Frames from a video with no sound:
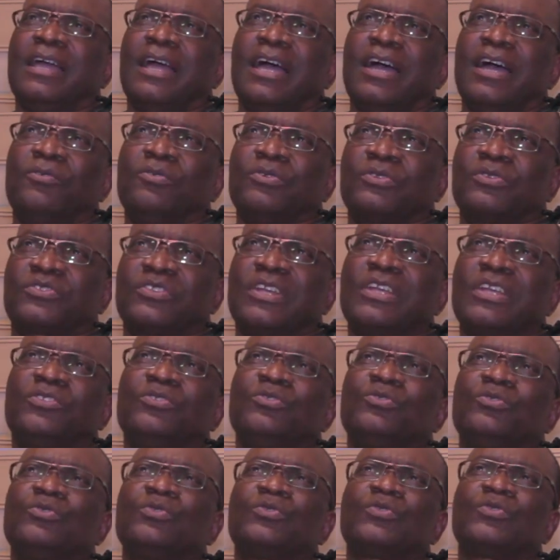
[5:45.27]
I was trying
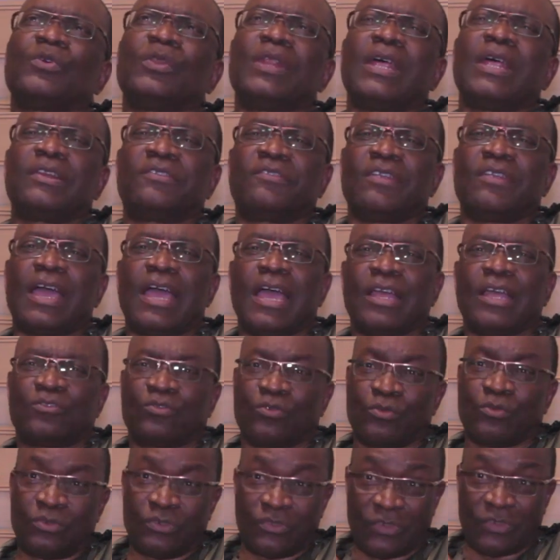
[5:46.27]
to use solar dryer
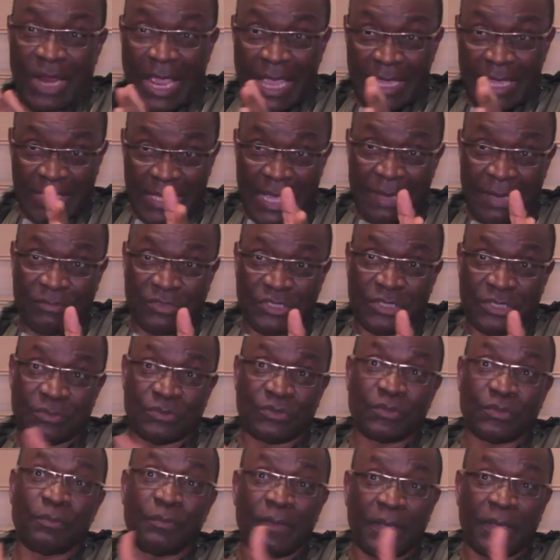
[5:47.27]
to dry yam
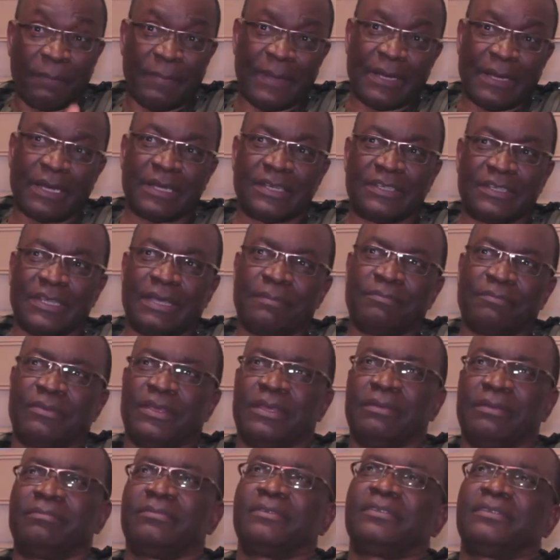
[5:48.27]
chips to make pounded yam
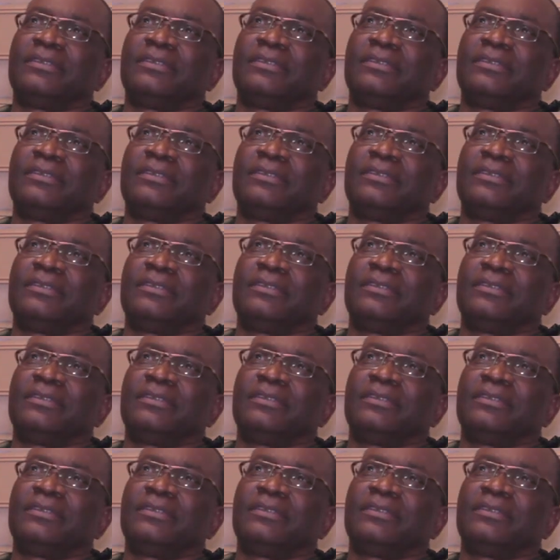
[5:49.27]
there.